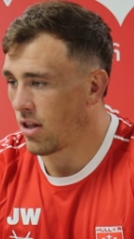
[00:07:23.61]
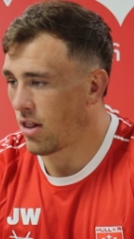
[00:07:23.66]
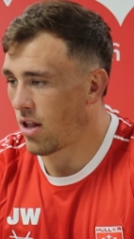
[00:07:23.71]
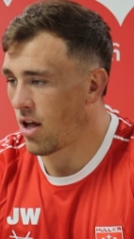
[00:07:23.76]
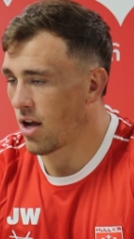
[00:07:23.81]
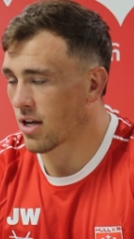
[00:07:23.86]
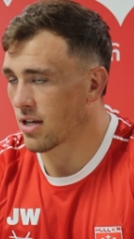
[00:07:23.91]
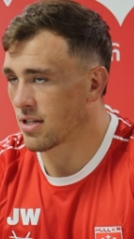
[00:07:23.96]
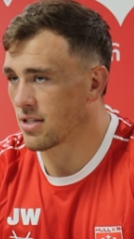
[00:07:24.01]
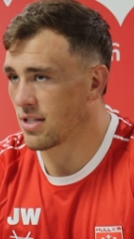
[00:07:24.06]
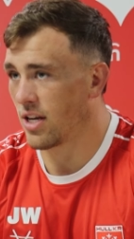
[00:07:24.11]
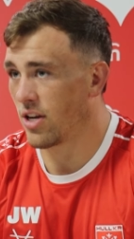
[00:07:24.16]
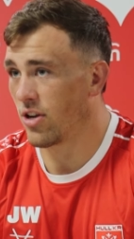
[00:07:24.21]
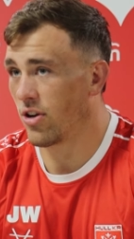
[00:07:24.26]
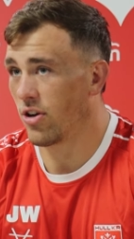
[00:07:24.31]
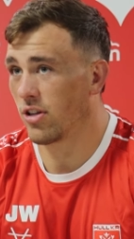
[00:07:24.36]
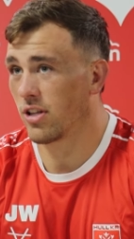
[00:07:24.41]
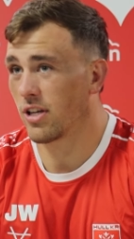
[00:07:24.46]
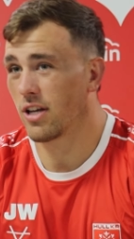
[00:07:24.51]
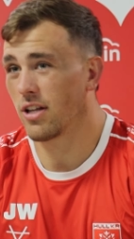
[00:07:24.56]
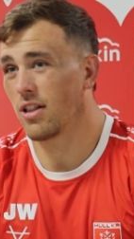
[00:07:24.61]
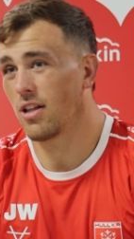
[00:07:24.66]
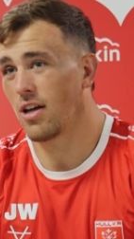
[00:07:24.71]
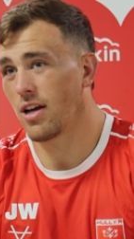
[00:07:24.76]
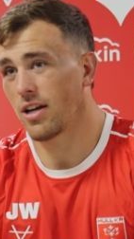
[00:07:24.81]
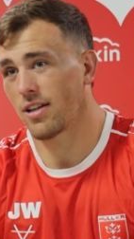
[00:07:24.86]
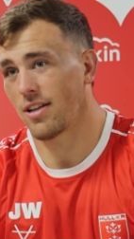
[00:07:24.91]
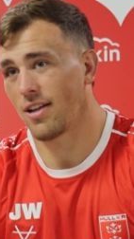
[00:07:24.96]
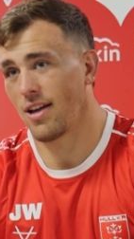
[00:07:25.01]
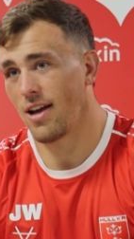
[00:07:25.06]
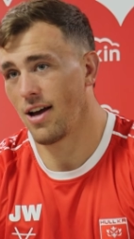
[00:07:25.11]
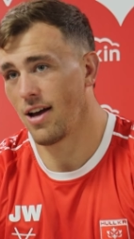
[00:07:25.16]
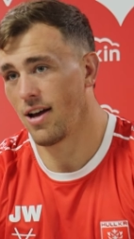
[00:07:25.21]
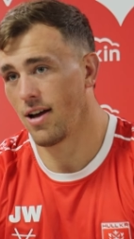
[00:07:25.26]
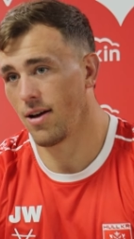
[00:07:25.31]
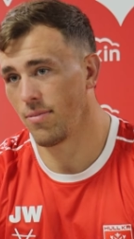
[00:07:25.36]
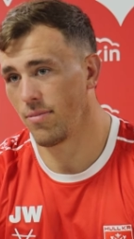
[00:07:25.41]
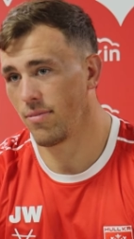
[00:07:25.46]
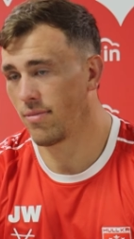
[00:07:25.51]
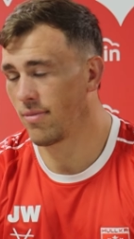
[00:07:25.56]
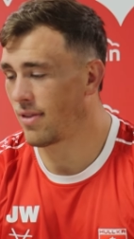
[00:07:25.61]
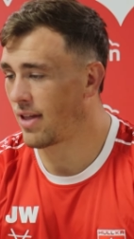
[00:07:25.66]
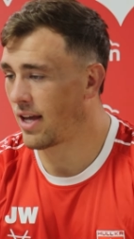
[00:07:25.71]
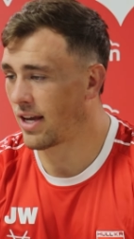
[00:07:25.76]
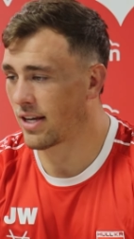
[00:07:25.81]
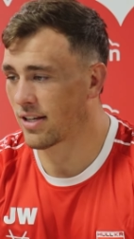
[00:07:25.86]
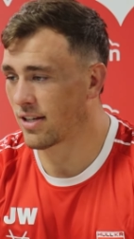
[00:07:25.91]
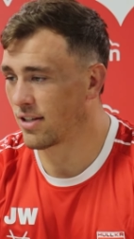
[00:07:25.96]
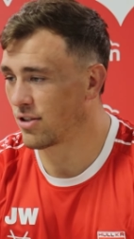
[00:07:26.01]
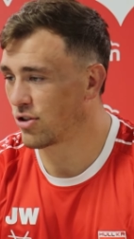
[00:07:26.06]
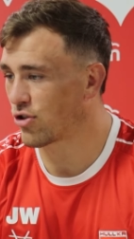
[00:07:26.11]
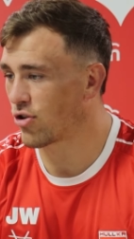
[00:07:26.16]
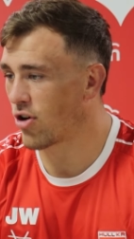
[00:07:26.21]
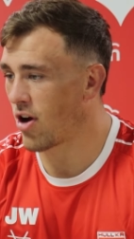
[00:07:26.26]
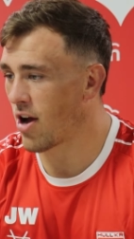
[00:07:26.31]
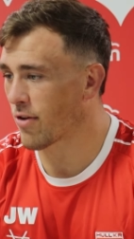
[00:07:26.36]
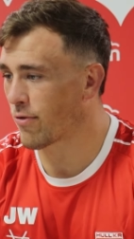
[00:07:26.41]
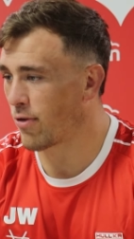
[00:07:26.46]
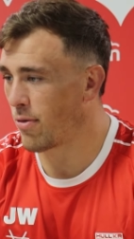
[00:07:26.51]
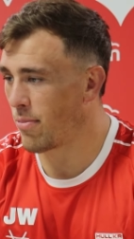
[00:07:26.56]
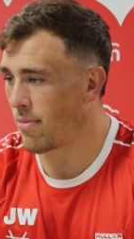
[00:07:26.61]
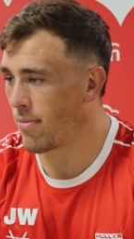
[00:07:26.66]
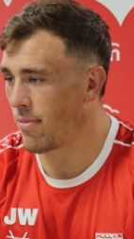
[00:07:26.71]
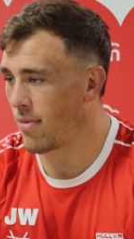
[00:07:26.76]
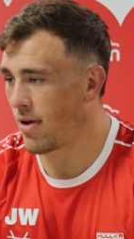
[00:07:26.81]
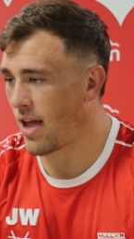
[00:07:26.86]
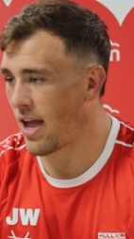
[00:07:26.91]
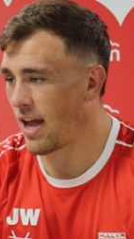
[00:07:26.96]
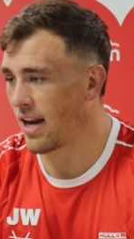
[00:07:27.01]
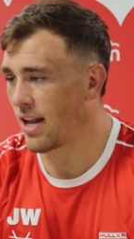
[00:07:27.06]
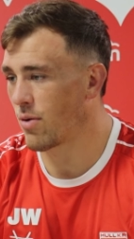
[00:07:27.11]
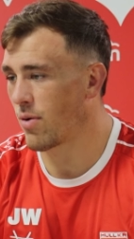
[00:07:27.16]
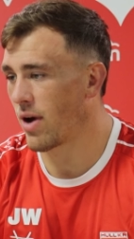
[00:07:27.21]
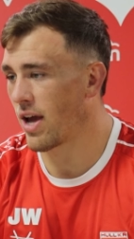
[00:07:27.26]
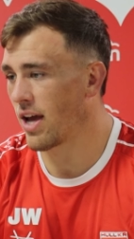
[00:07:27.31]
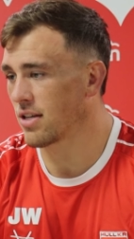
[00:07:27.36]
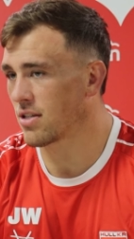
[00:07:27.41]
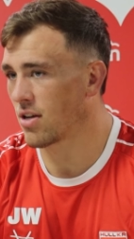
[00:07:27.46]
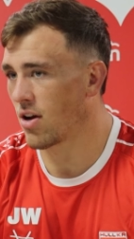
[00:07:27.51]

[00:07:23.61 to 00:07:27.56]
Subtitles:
Like I said earlier, they can strike from anywhere.